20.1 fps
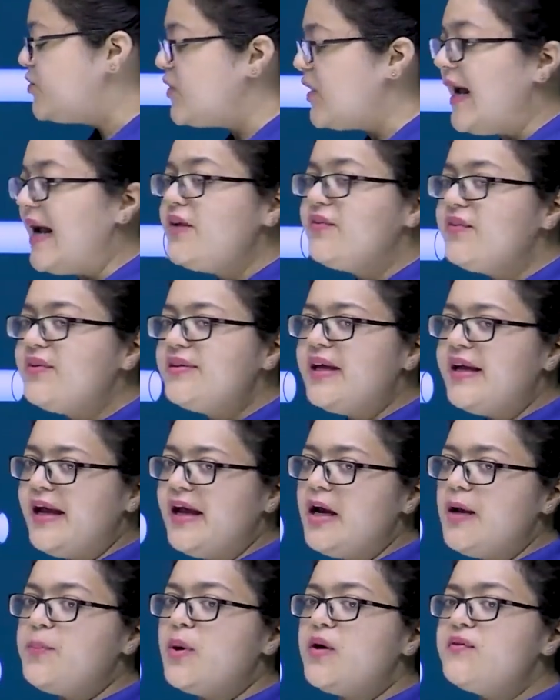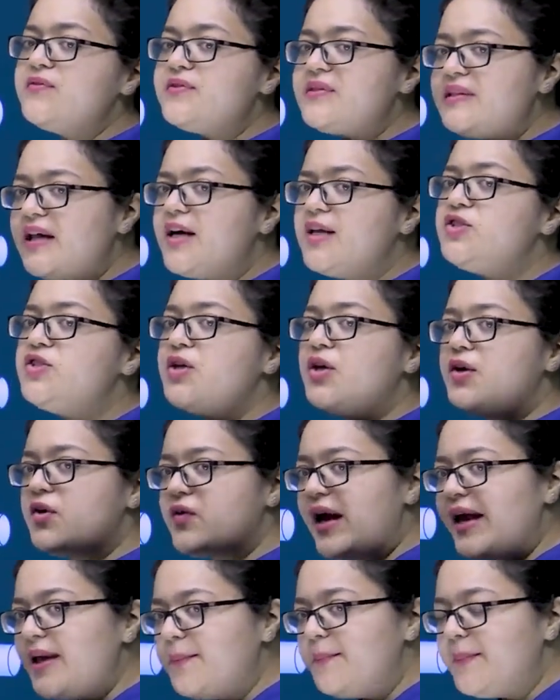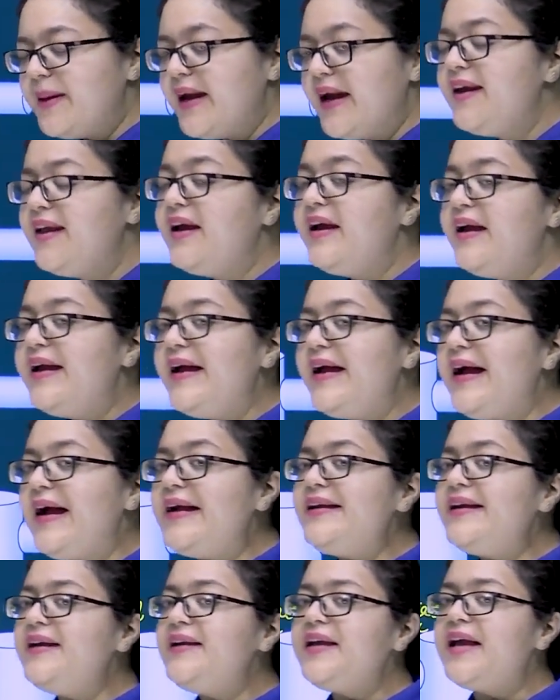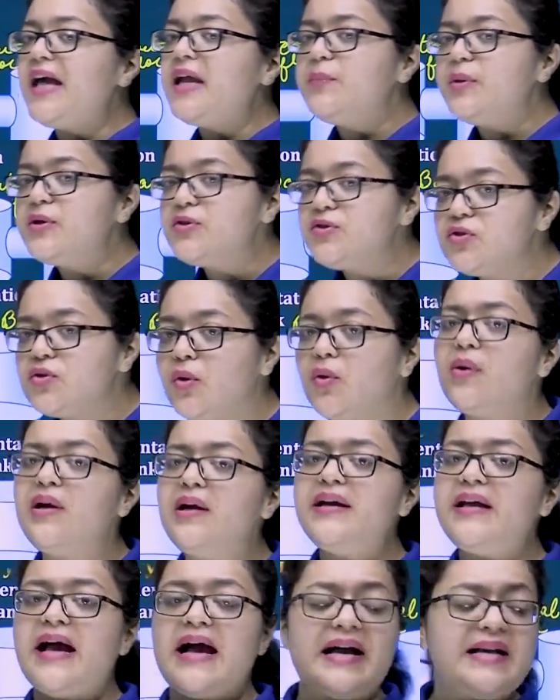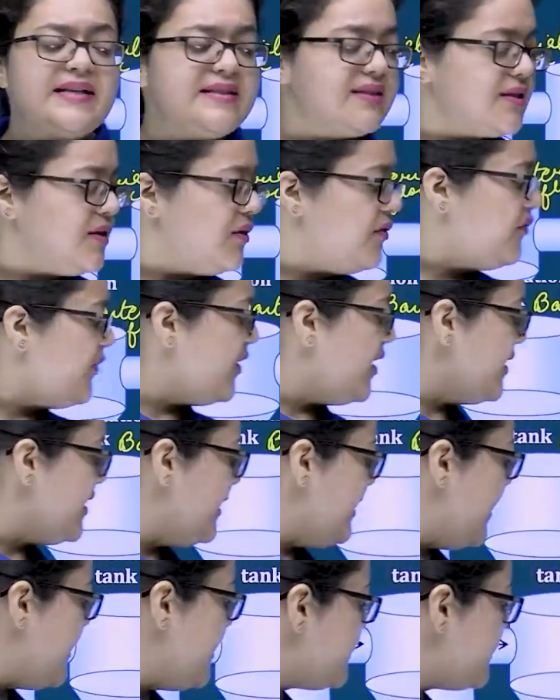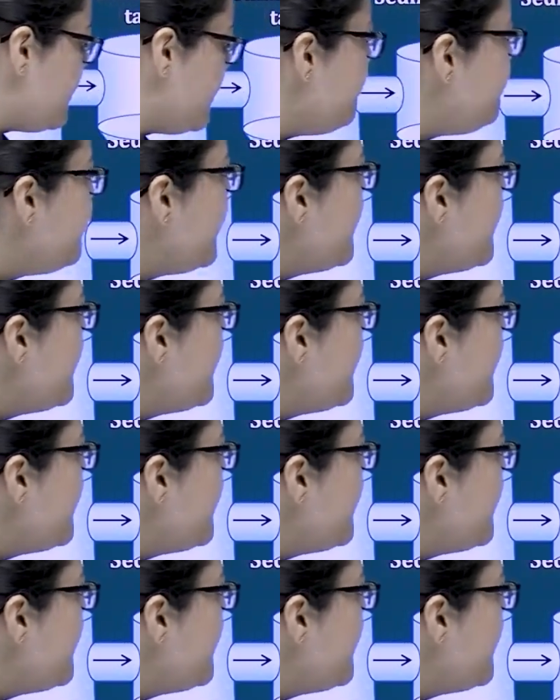dried with the help of sludge drying bed and it can be sold as fertilizer.